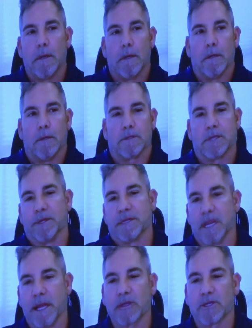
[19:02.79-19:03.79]
So the
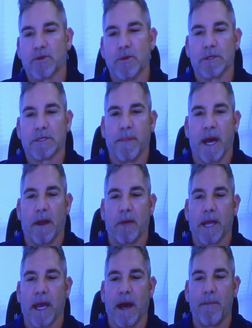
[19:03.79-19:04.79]
10X rule is about,
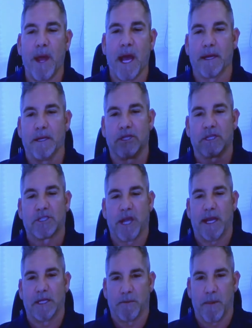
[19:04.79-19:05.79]
okay, I'm not going to just
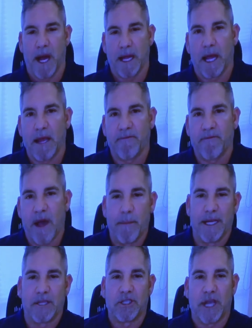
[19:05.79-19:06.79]
change my life.
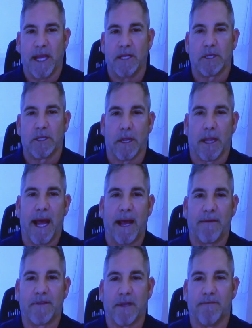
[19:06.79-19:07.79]
I'm going to change the
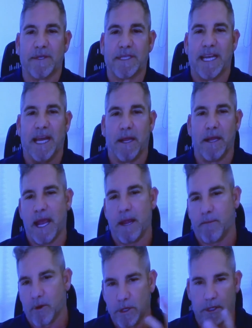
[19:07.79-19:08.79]
lives of 10
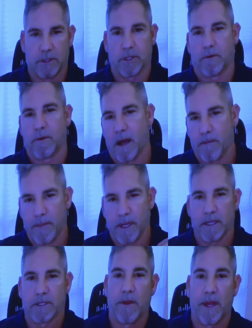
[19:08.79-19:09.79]
neighborhoods around
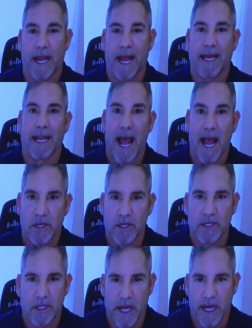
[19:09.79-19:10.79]
me so that I can
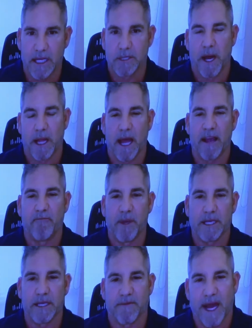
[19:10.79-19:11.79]
actually change my life.
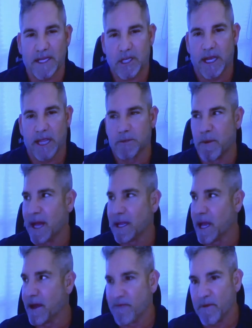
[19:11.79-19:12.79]
Because if I change my
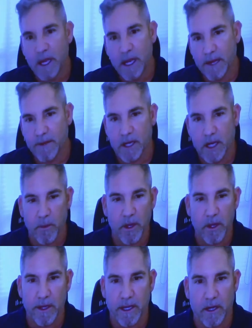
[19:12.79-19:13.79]
life and the
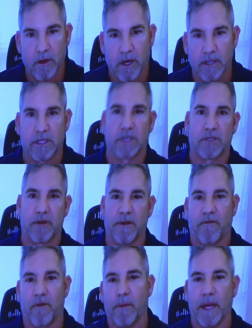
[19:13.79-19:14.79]
community across the
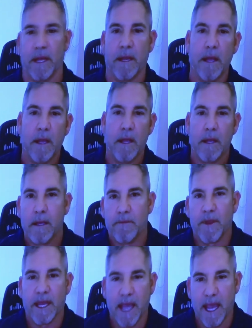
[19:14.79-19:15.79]
street from me,
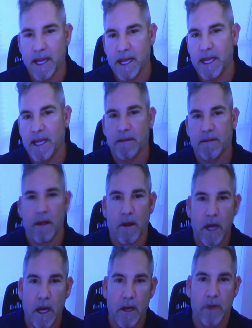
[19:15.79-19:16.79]
they can't eat, they're
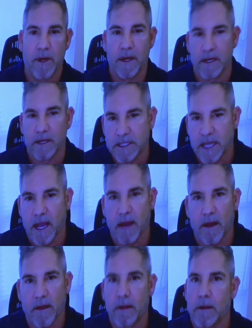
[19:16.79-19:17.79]
hungry, they're
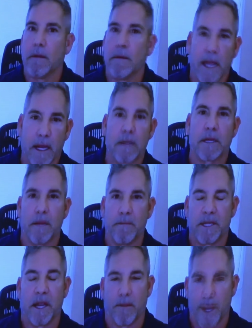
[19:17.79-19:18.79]
scared, they're going to come
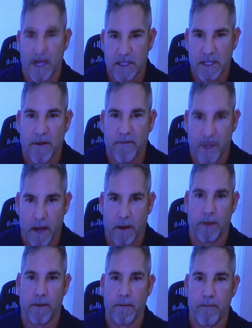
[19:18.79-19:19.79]
tear my stuff down.
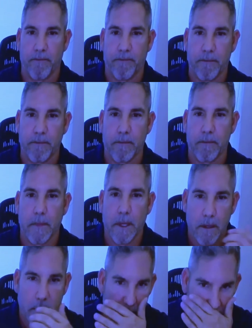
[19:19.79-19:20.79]

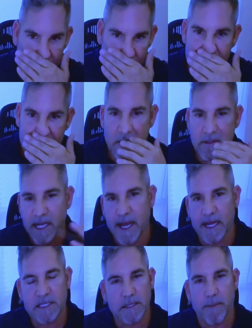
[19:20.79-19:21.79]
So 10X is
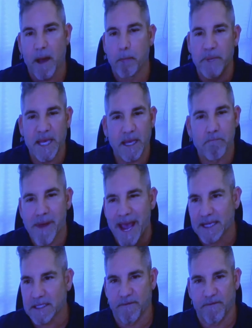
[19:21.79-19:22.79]
a
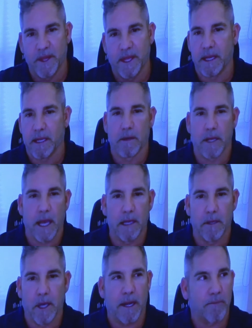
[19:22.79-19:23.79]
massive thing, okay?
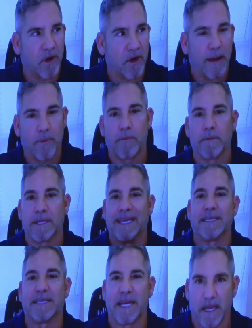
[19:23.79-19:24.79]
You got a problem,
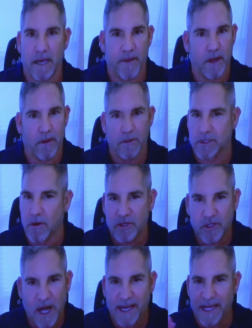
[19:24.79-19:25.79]
get 10 of those.
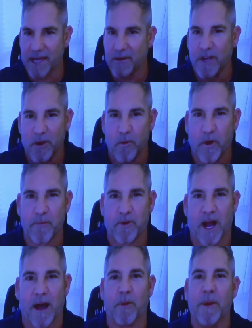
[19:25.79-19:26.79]
Don't try to get rid of one
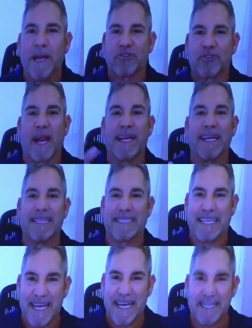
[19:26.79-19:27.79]
problem. Try to
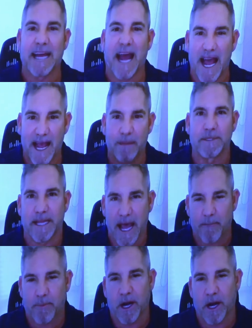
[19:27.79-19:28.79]
get 10 times
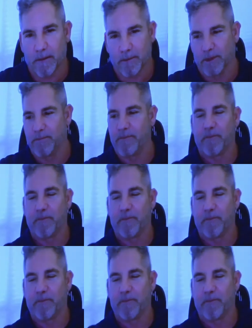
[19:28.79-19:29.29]
that problem.